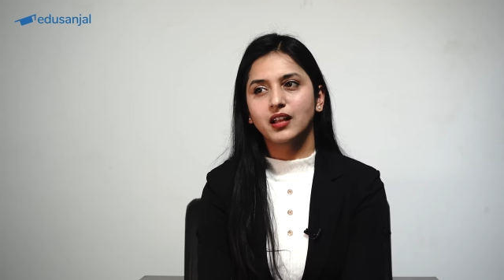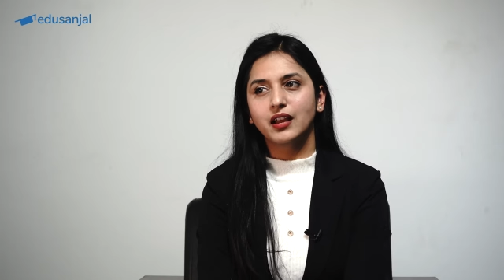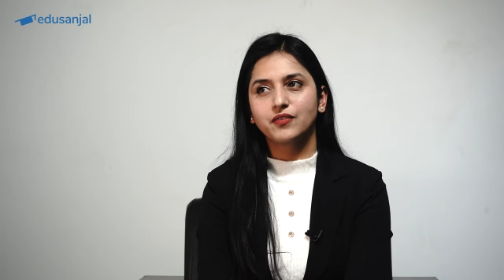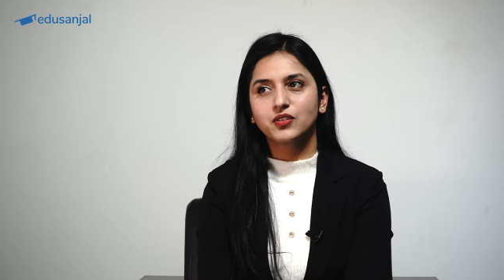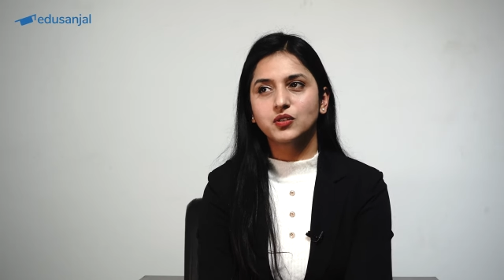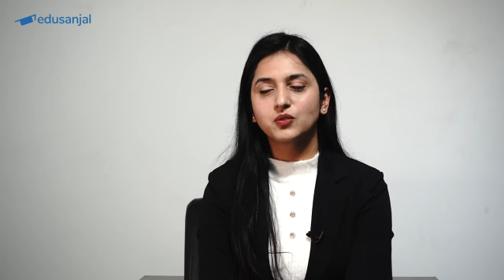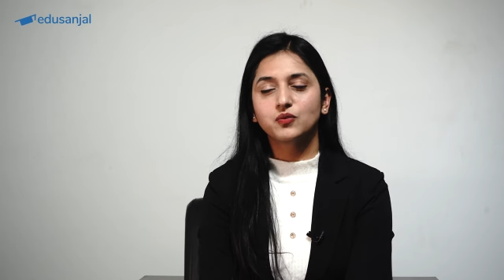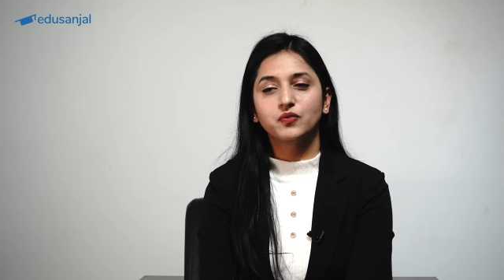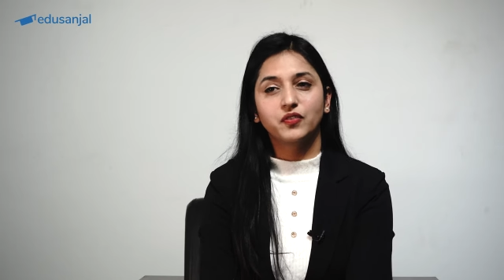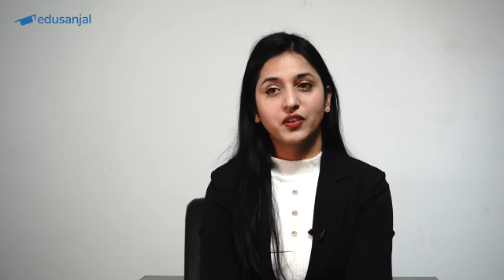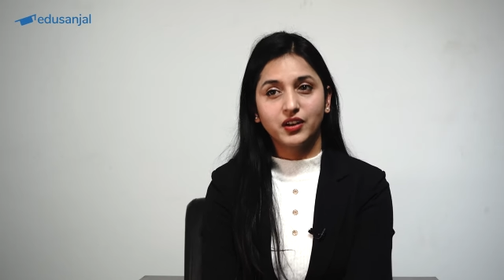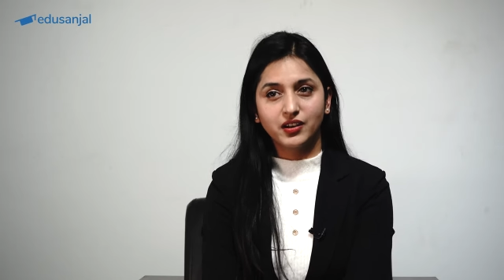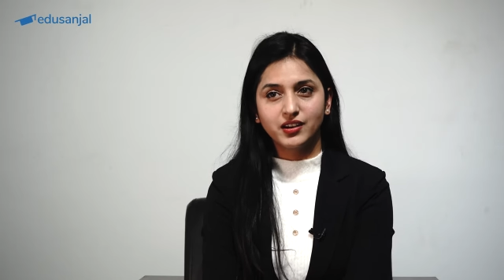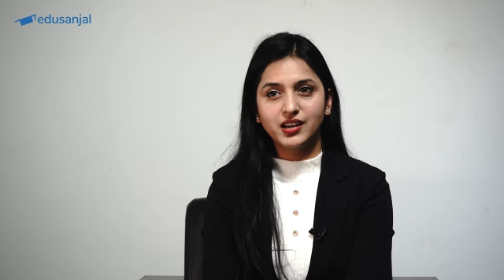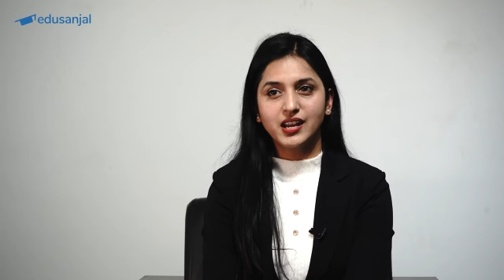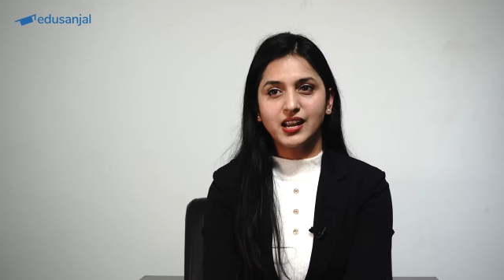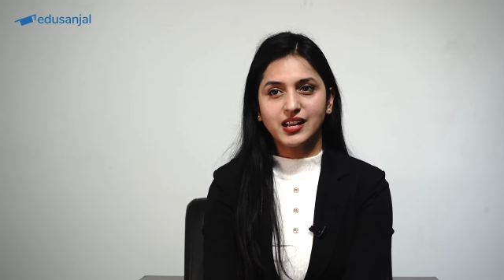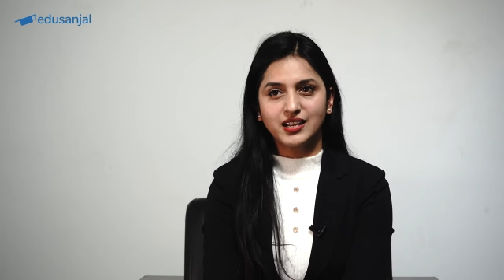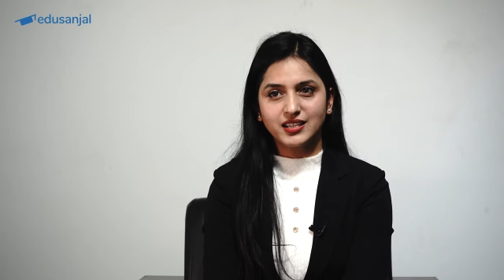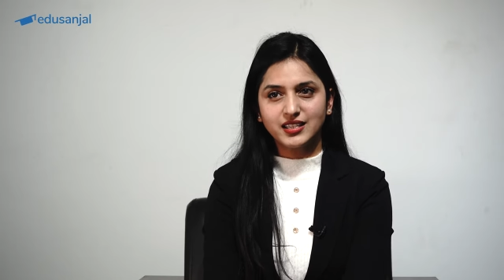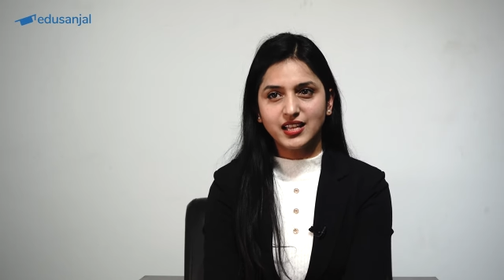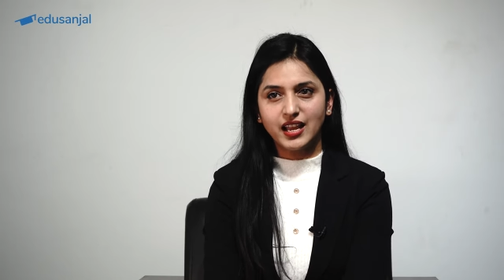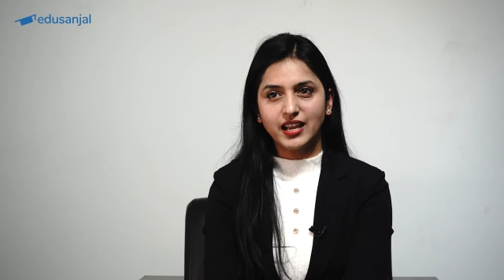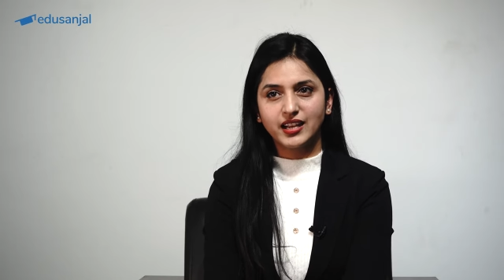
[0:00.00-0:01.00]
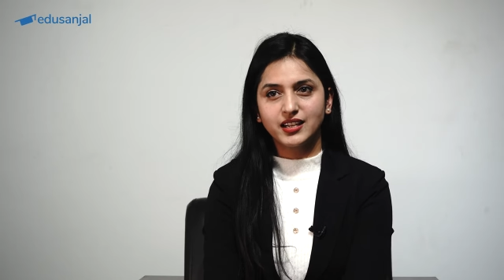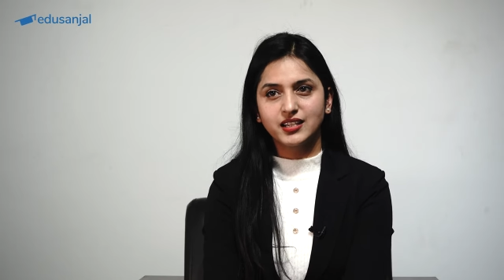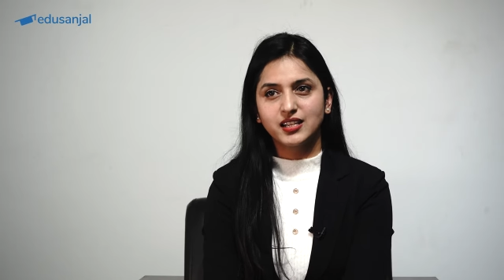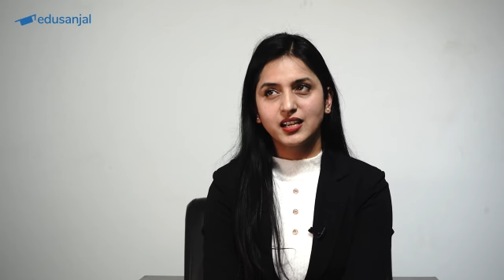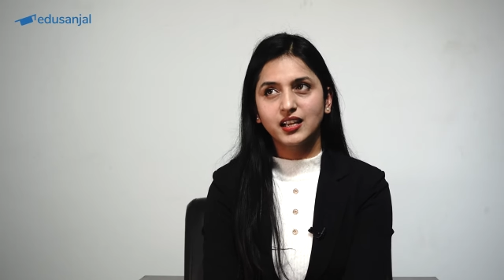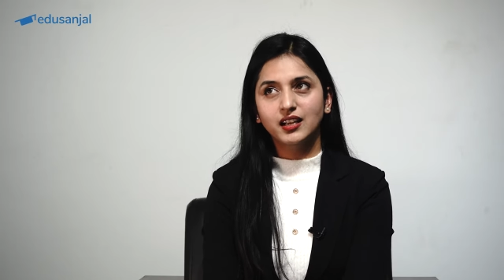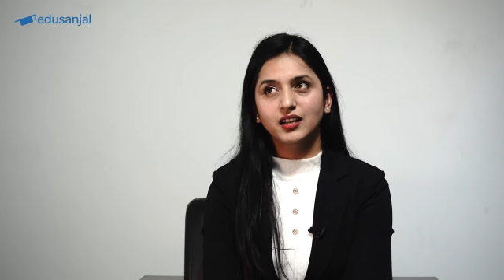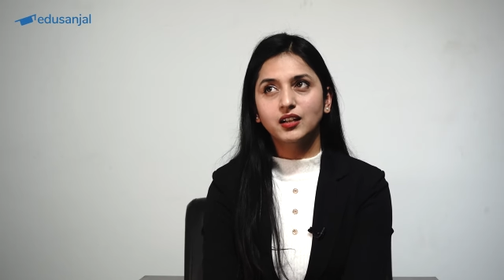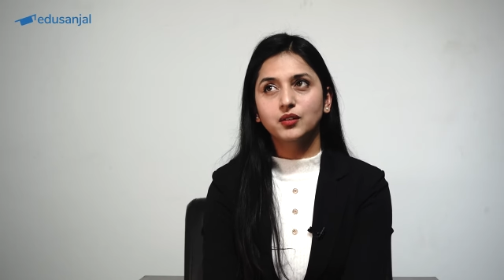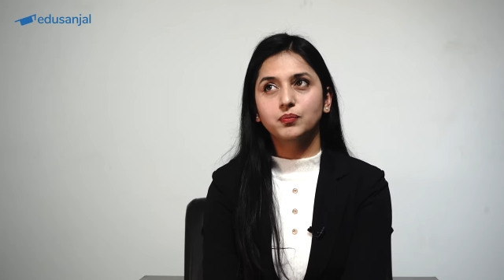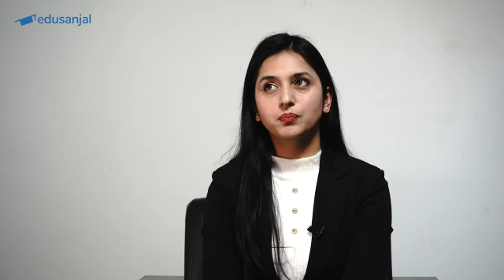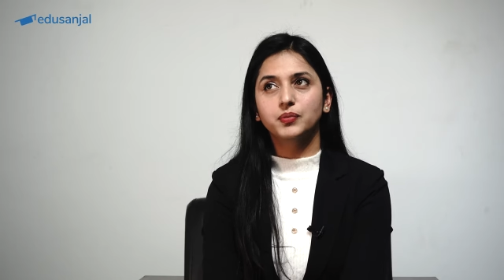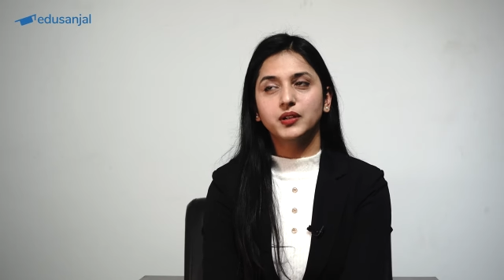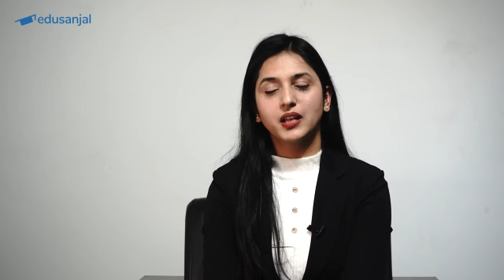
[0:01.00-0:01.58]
I was very excited,